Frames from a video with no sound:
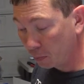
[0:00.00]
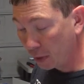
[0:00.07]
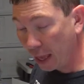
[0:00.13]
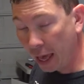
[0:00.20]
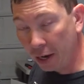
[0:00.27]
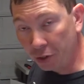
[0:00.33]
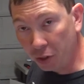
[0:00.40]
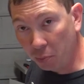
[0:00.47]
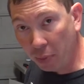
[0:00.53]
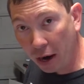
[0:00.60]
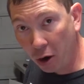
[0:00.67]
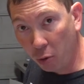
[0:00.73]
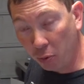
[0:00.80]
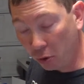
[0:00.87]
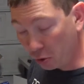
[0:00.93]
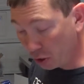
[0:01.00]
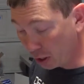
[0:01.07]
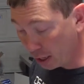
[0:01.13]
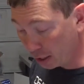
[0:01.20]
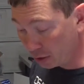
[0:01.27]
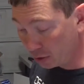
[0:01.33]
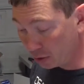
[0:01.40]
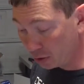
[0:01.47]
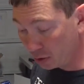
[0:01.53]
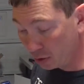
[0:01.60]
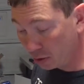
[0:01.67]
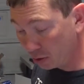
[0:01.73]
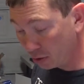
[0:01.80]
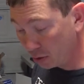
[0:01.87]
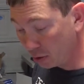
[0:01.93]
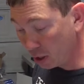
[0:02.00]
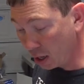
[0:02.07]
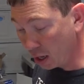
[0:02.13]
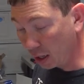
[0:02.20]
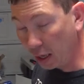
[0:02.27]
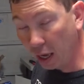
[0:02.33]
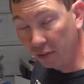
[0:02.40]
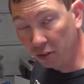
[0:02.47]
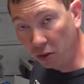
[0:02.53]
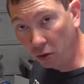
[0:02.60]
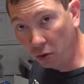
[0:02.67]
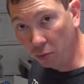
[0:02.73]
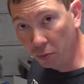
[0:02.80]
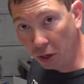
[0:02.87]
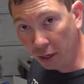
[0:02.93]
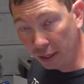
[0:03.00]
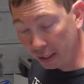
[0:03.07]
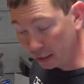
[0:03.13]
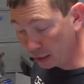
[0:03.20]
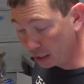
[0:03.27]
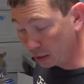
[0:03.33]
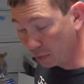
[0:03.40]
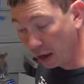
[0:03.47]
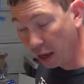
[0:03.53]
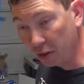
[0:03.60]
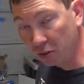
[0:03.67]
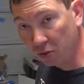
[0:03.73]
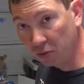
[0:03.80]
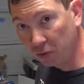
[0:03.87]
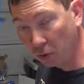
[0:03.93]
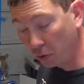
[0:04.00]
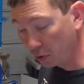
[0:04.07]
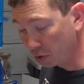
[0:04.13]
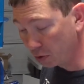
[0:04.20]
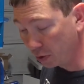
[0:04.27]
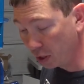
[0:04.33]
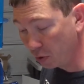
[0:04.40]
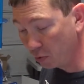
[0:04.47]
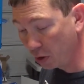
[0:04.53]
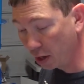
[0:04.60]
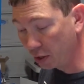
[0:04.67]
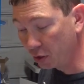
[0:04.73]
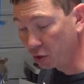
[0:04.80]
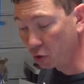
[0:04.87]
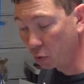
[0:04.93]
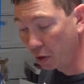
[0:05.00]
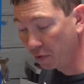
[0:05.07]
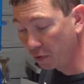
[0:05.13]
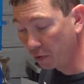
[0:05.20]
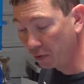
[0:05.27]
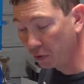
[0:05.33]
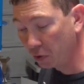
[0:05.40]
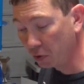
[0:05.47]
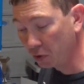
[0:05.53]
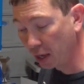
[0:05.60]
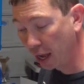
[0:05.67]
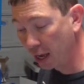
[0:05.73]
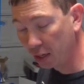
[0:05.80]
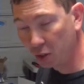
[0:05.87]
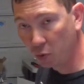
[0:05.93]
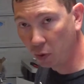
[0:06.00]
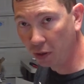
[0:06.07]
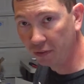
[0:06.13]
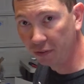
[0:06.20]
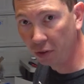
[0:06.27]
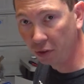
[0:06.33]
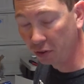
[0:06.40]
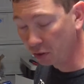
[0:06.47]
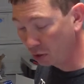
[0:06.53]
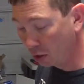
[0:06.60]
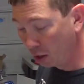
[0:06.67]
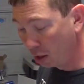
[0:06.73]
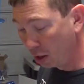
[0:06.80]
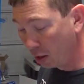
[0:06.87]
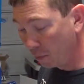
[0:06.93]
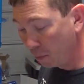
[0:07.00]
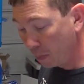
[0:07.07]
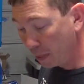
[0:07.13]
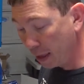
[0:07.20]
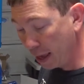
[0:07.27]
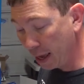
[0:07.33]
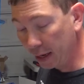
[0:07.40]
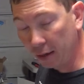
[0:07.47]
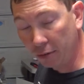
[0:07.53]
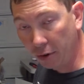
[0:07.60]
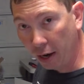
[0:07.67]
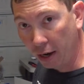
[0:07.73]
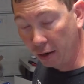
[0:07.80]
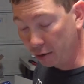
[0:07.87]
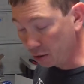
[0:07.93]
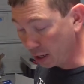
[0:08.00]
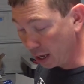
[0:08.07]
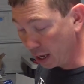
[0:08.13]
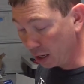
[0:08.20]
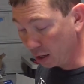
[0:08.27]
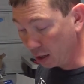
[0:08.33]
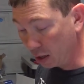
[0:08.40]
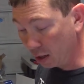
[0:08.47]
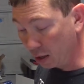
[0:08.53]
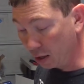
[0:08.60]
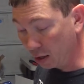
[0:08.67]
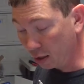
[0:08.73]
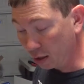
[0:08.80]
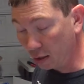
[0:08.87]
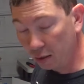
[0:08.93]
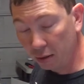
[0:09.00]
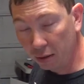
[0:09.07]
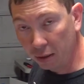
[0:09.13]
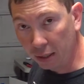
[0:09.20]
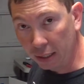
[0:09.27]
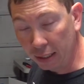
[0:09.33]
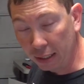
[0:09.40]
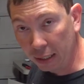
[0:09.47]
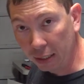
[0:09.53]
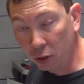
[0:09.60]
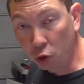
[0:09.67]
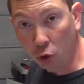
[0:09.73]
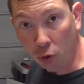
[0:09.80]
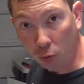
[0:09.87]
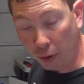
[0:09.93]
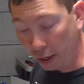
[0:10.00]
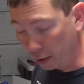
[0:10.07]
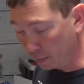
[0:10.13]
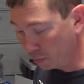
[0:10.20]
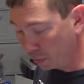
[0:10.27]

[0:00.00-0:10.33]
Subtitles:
Anderson power pole connectors. Kevin Holme on his system has 4, so he runs 24 volts and 12 volts and ground and a control wire.